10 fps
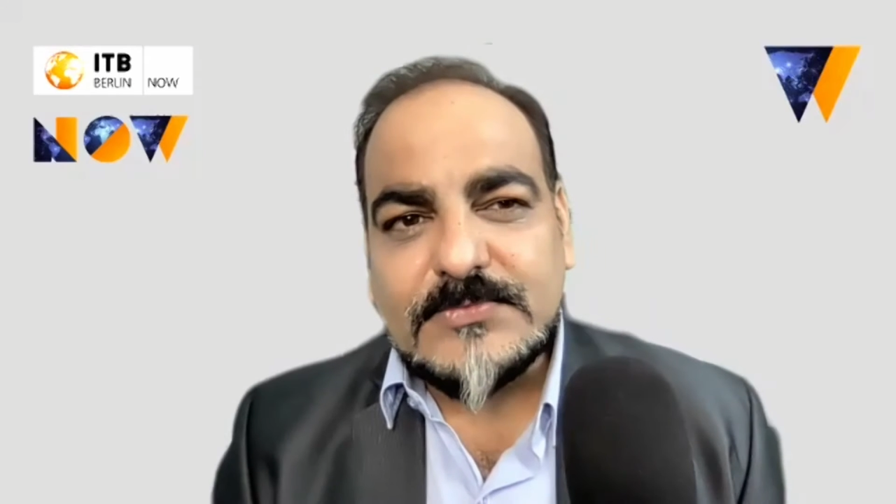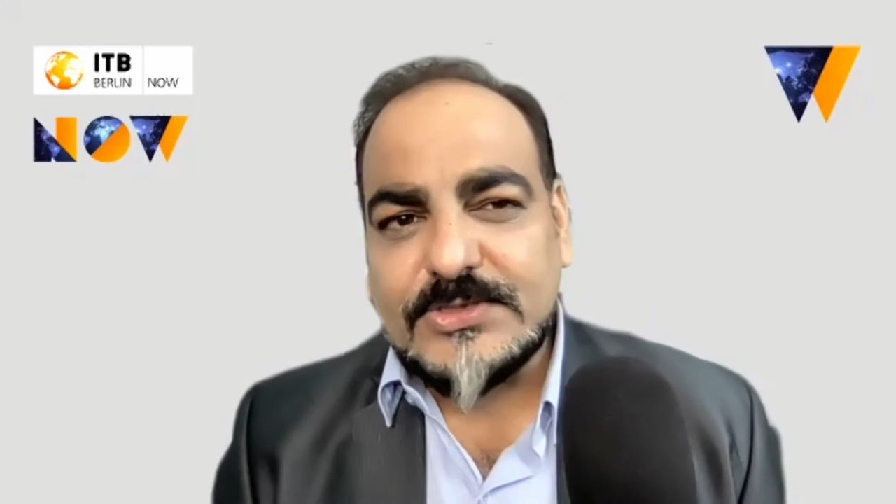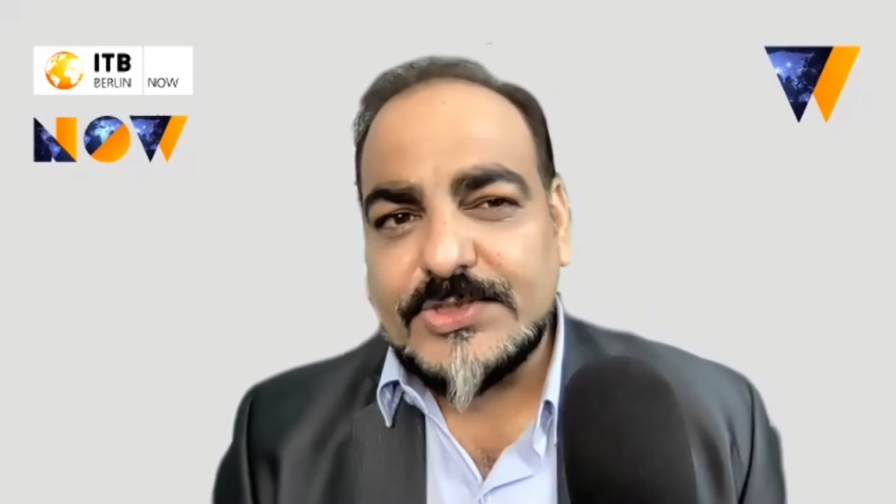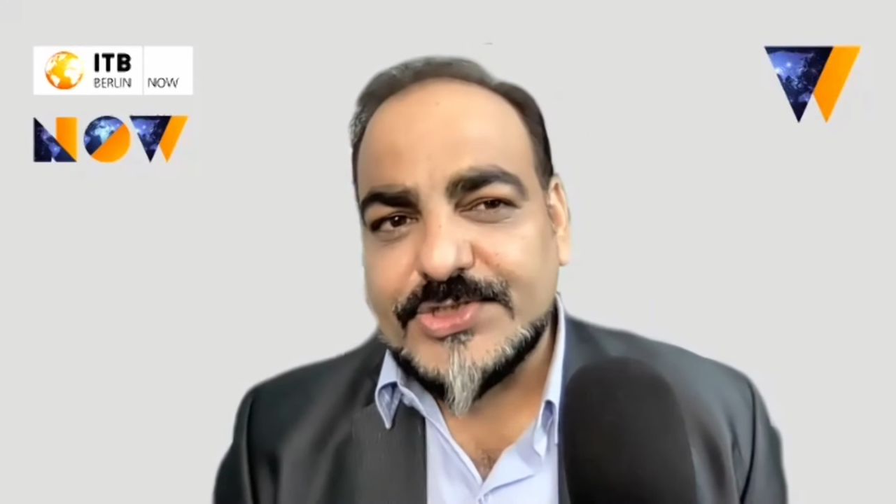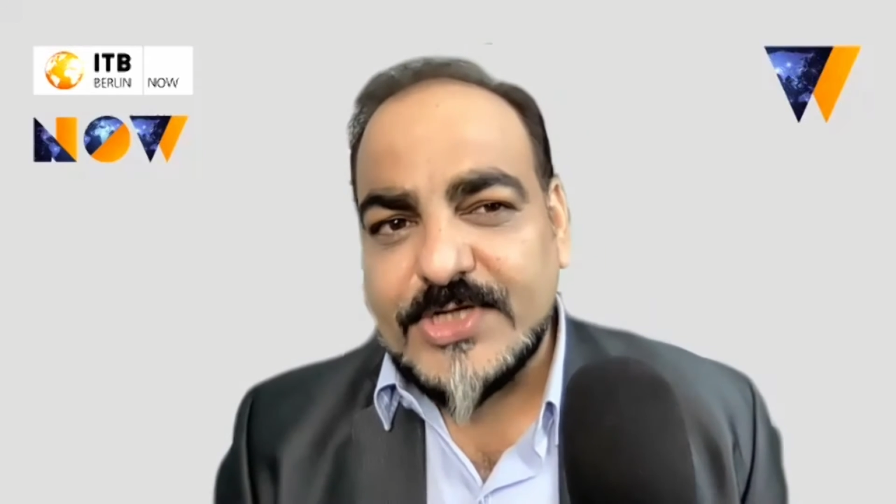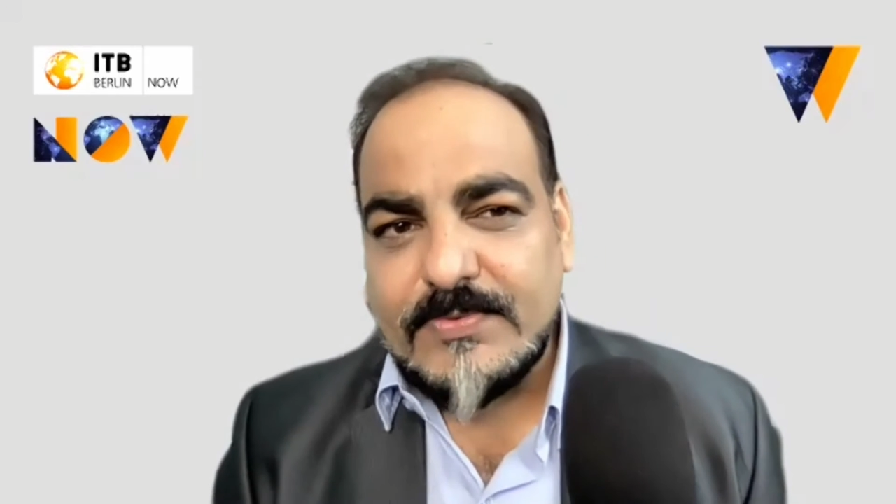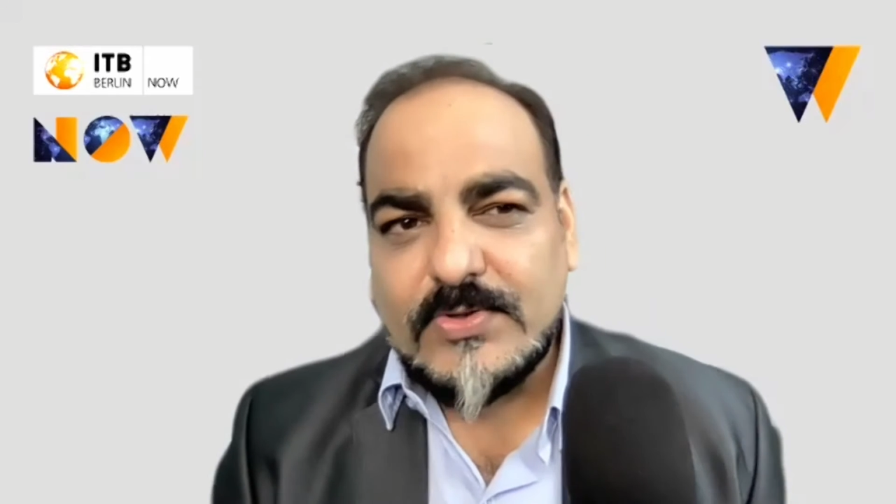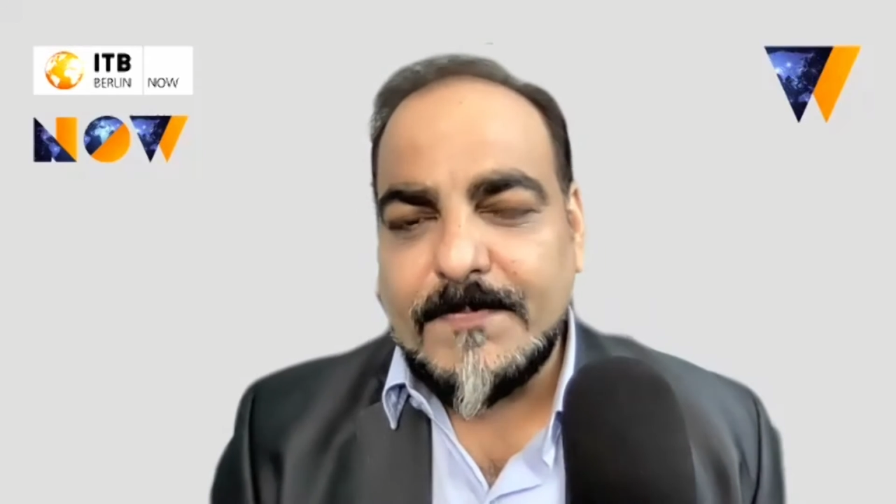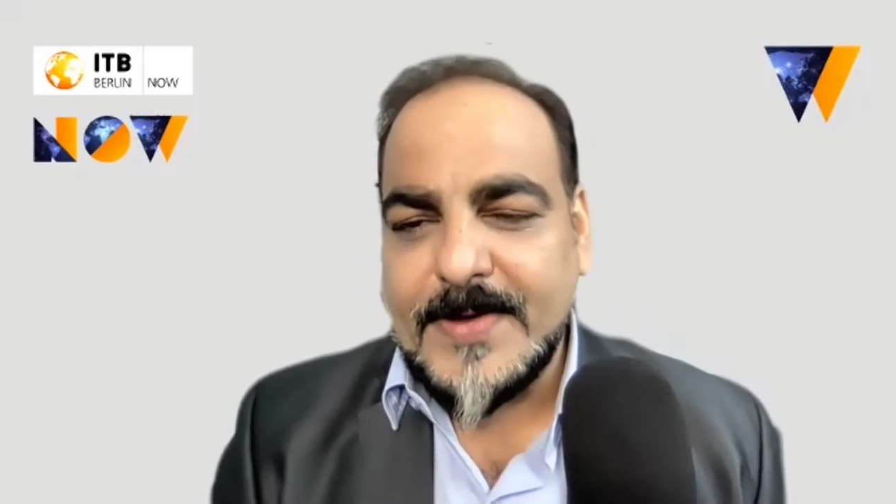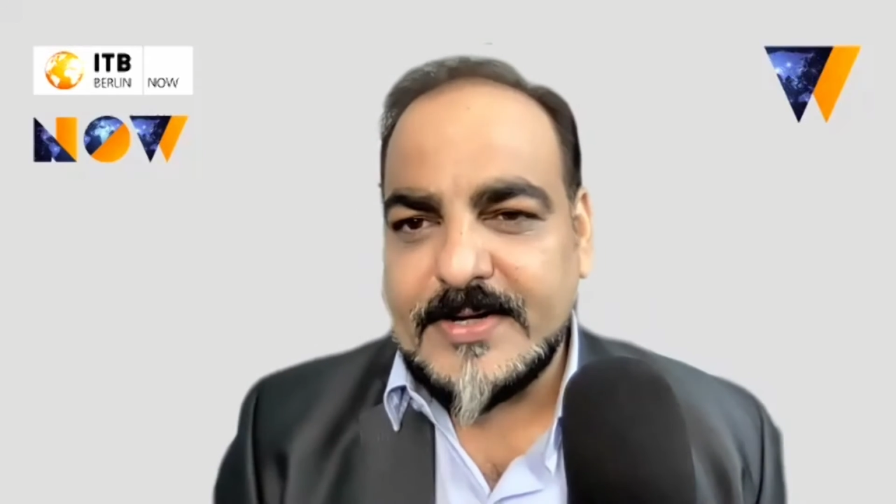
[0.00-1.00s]
the travel
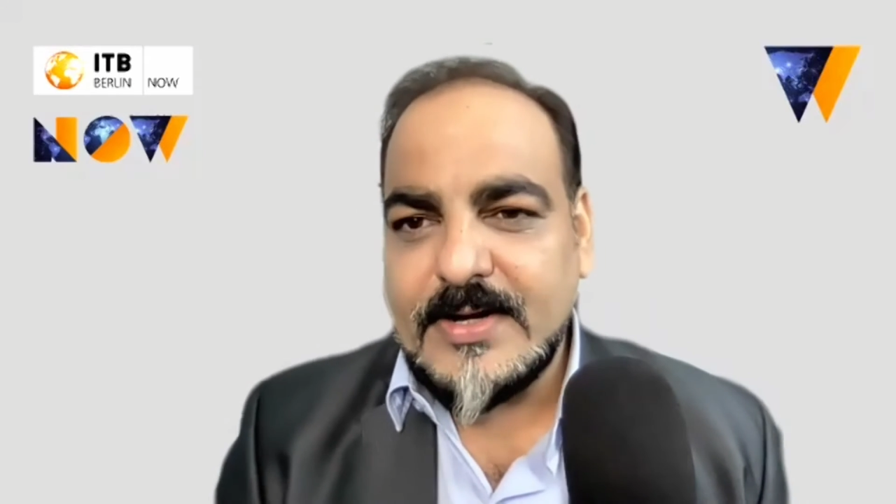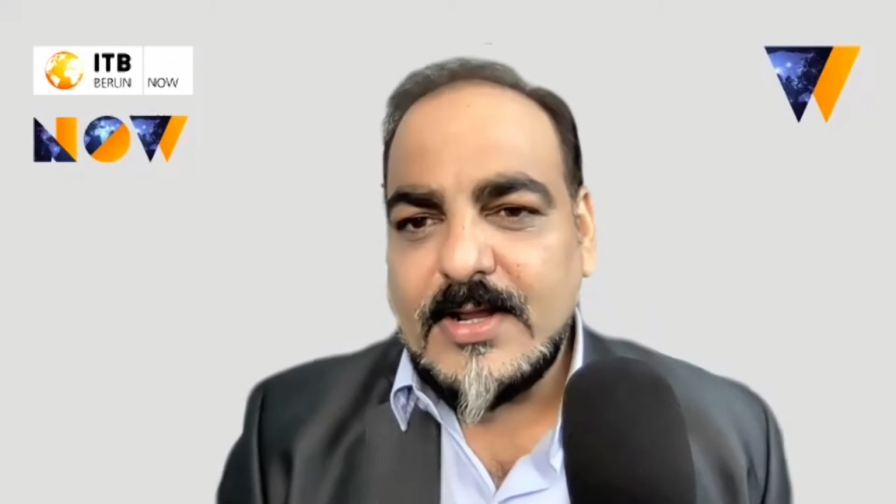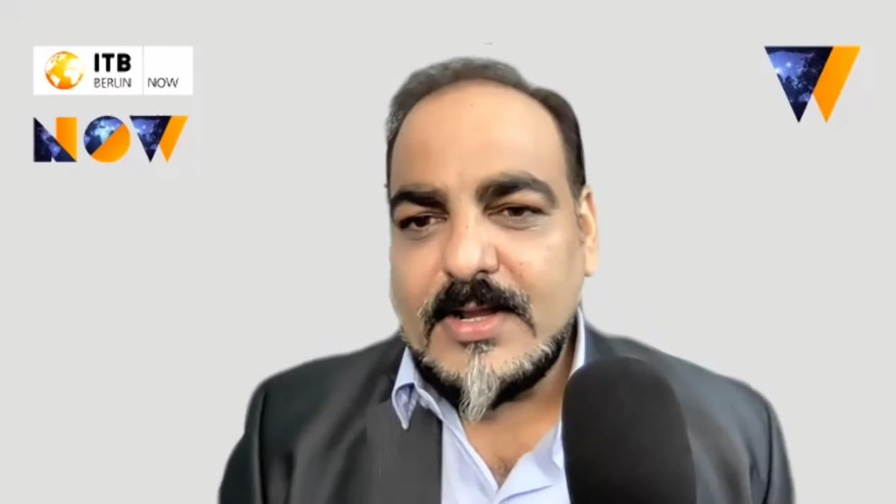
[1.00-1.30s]
open,